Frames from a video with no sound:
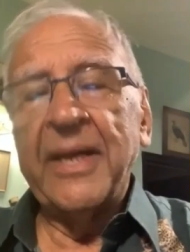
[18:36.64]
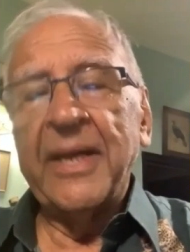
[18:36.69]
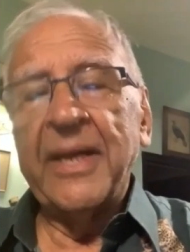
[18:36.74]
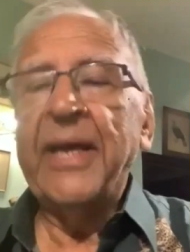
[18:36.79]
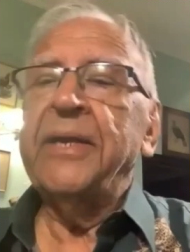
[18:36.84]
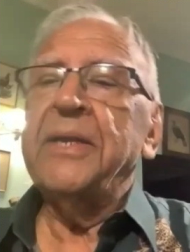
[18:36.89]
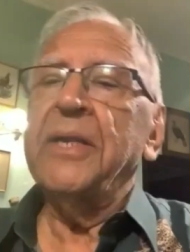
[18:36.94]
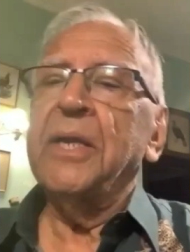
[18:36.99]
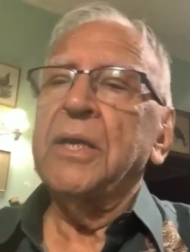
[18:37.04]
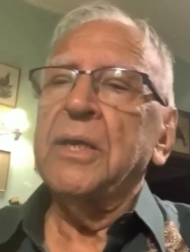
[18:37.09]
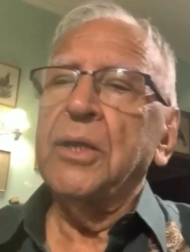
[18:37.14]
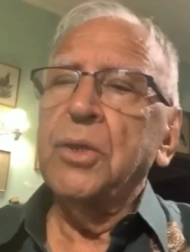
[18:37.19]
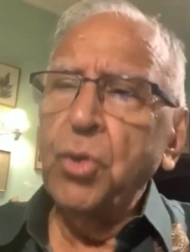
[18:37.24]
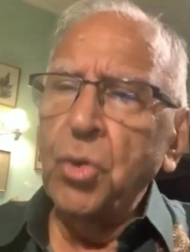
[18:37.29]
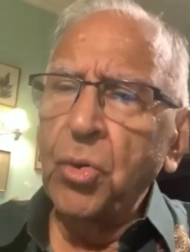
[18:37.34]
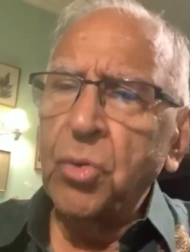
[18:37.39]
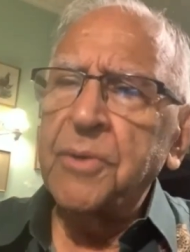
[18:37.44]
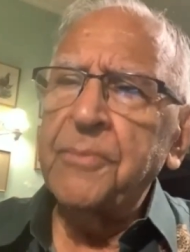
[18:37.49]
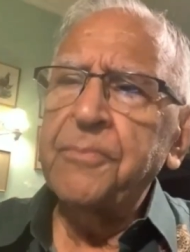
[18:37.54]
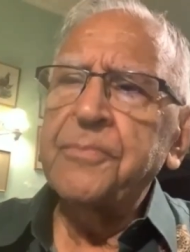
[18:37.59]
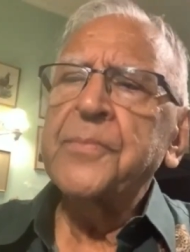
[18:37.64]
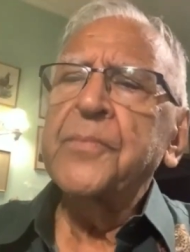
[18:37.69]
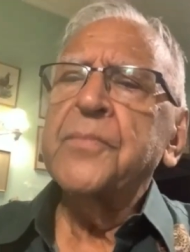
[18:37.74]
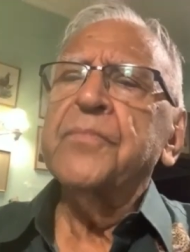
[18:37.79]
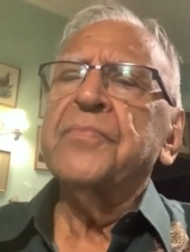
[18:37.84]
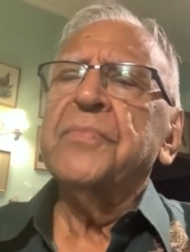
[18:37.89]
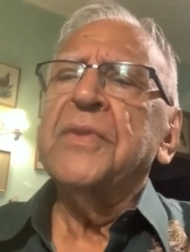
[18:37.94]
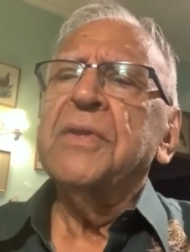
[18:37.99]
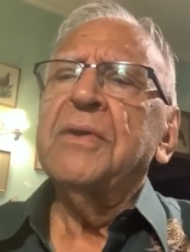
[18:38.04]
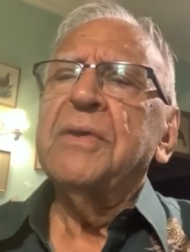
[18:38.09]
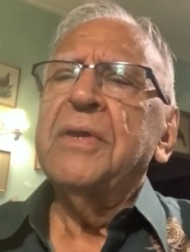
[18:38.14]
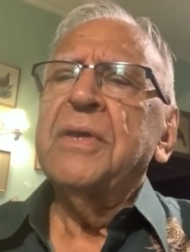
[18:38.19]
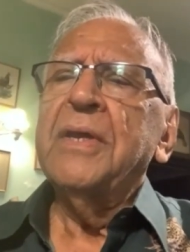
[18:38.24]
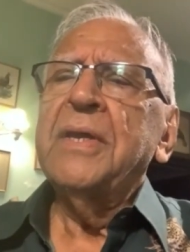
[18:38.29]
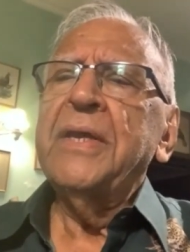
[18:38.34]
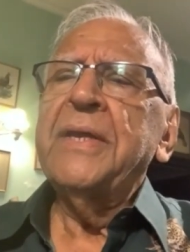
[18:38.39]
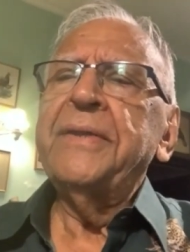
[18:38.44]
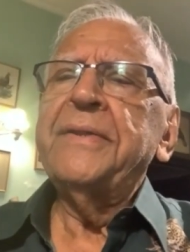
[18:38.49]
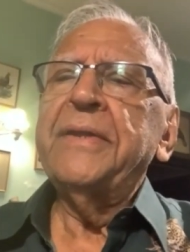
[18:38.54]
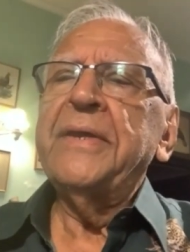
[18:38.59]
And look,
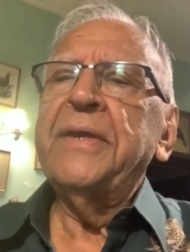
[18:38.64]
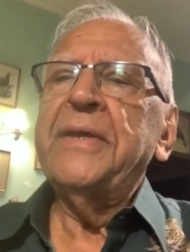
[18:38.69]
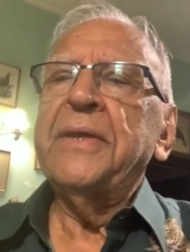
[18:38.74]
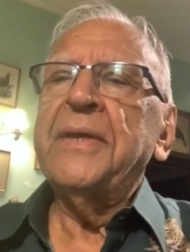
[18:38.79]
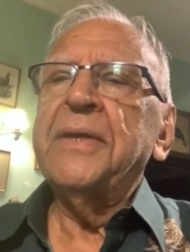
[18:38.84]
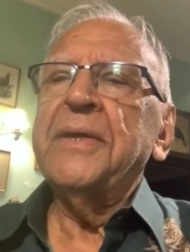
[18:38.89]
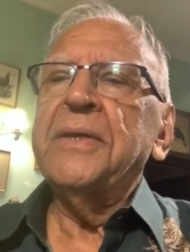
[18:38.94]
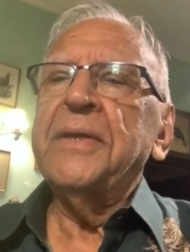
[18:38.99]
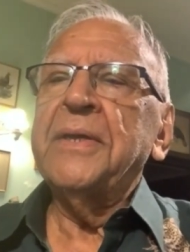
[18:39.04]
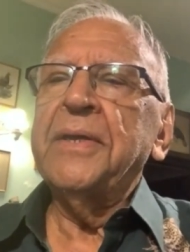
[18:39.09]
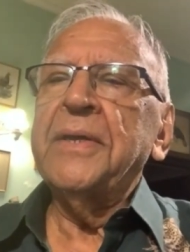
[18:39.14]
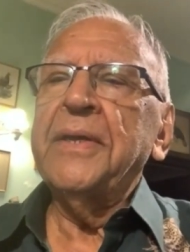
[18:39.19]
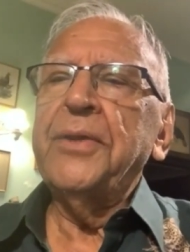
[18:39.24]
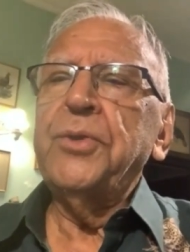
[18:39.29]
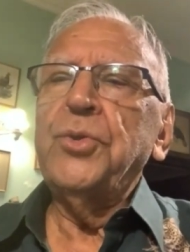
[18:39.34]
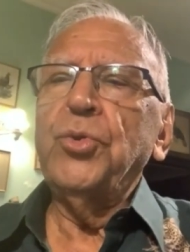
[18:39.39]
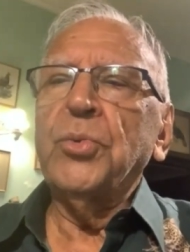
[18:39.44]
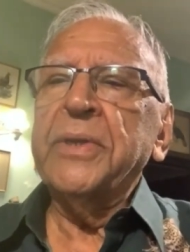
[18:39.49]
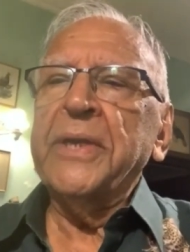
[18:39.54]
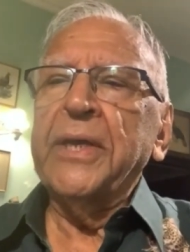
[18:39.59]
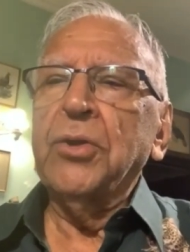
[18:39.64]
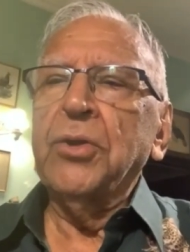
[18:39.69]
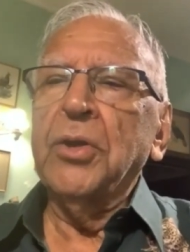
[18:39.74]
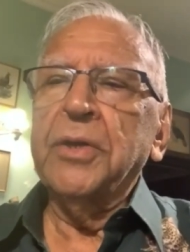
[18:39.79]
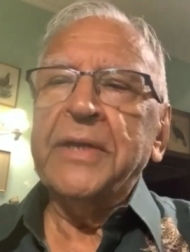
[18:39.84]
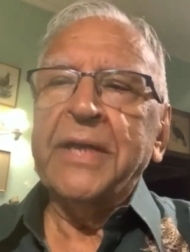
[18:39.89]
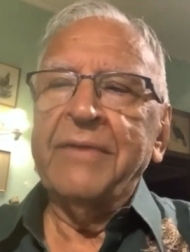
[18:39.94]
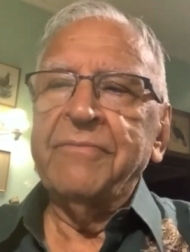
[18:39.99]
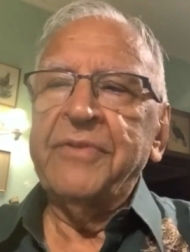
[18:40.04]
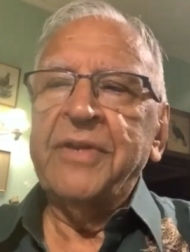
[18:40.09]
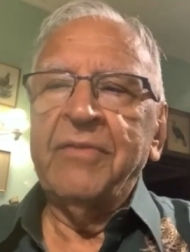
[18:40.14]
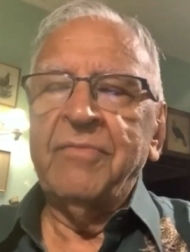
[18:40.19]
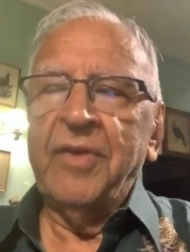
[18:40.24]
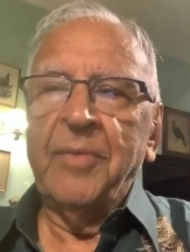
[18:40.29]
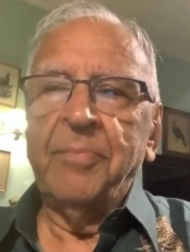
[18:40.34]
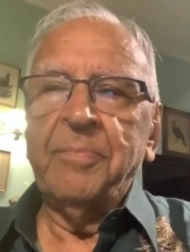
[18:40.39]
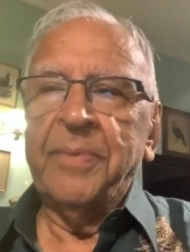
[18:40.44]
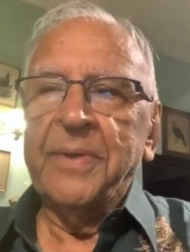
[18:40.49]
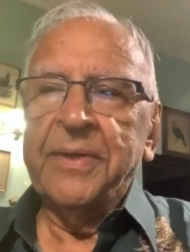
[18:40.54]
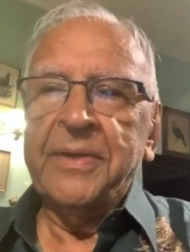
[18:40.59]
in the you cannot have
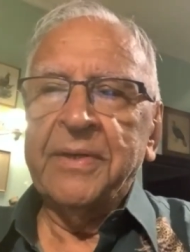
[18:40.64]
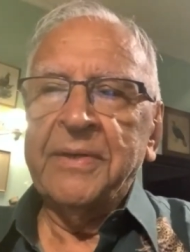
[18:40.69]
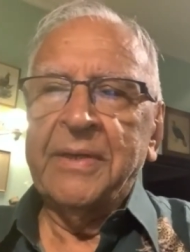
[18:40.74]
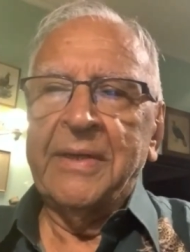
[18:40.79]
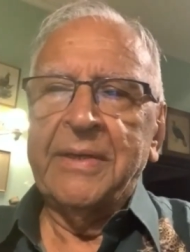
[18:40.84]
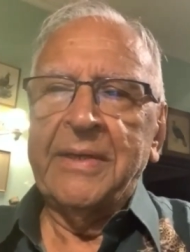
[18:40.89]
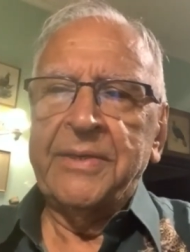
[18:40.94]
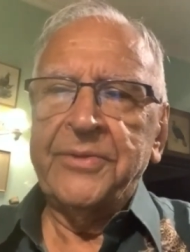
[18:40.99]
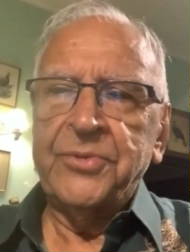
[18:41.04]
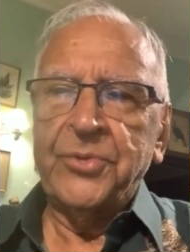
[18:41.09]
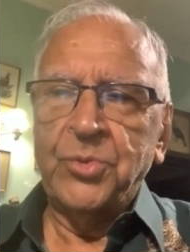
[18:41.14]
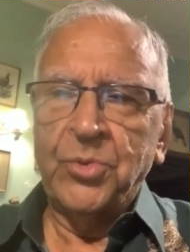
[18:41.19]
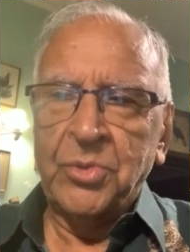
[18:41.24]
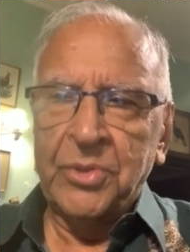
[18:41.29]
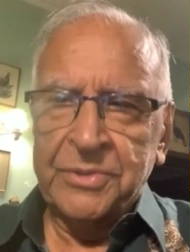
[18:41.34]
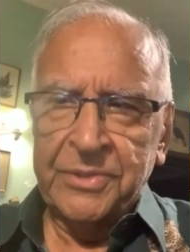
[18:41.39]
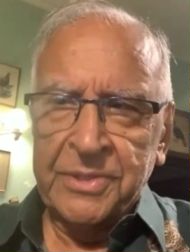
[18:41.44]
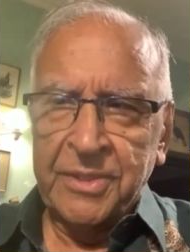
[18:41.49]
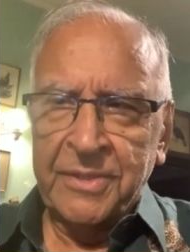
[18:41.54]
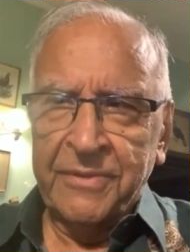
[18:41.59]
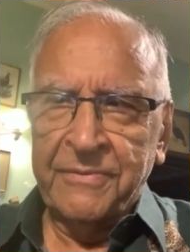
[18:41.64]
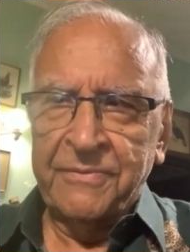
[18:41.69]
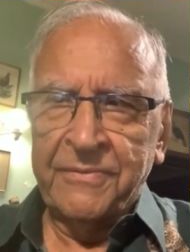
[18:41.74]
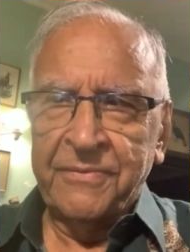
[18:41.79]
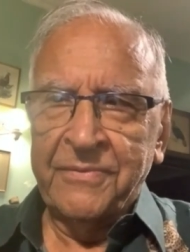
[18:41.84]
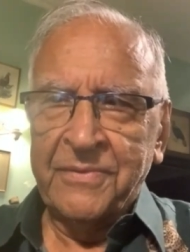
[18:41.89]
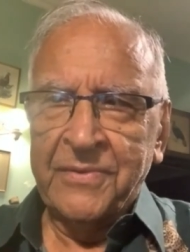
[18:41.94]
development unless you conserve